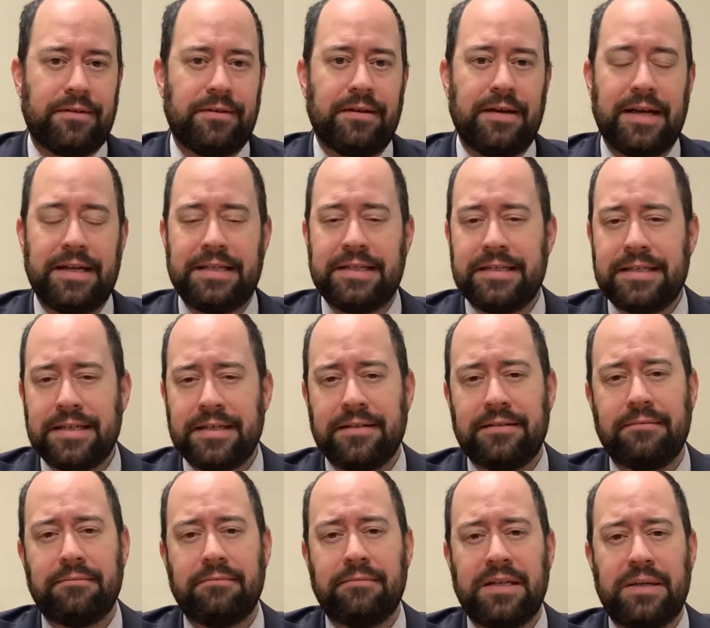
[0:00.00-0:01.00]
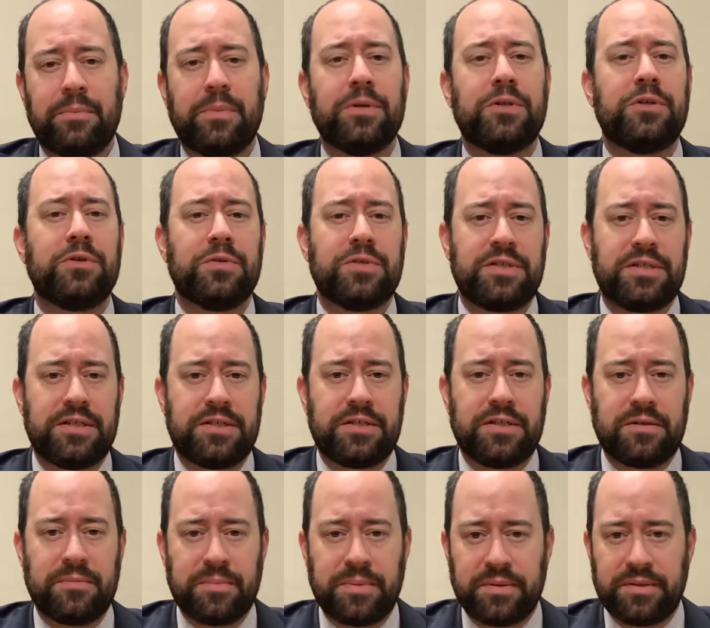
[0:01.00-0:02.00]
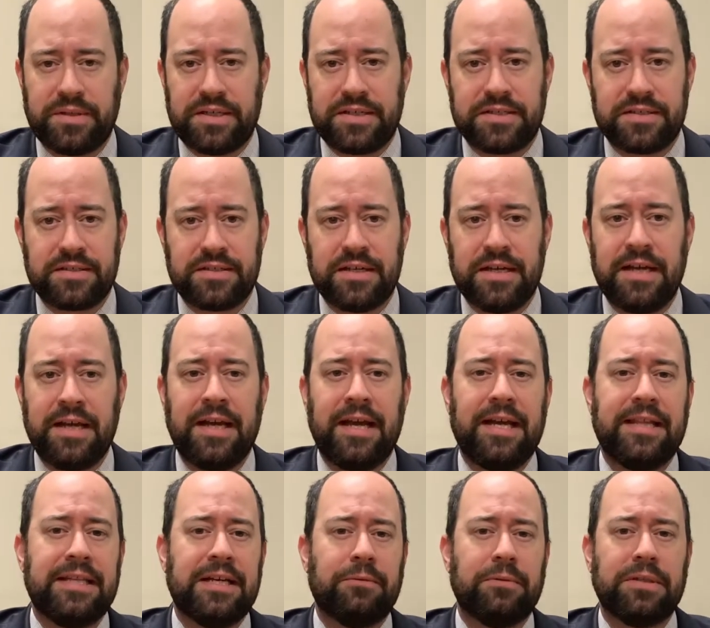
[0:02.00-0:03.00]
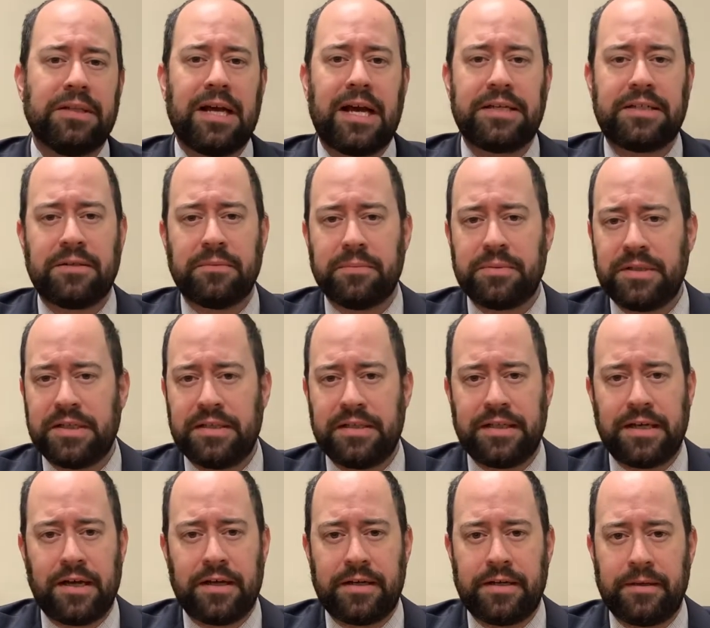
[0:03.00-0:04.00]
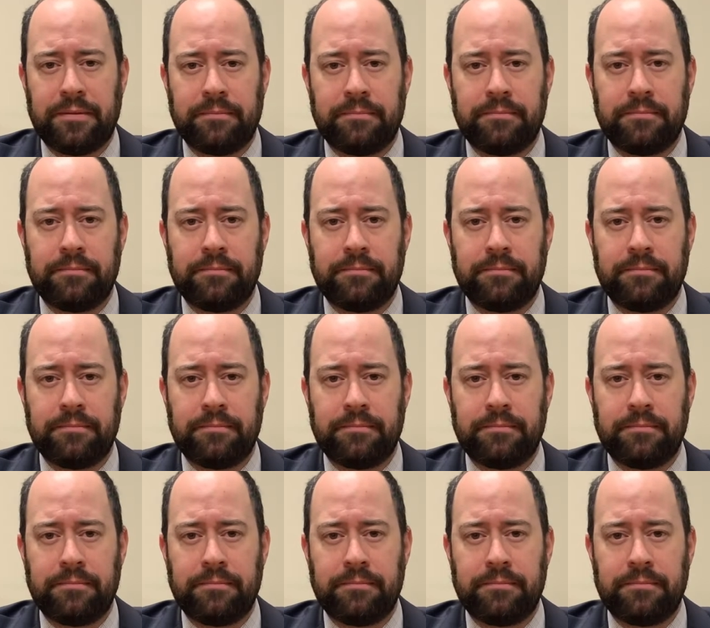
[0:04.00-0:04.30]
And he did. He produced it to the police, and they relied completely on him.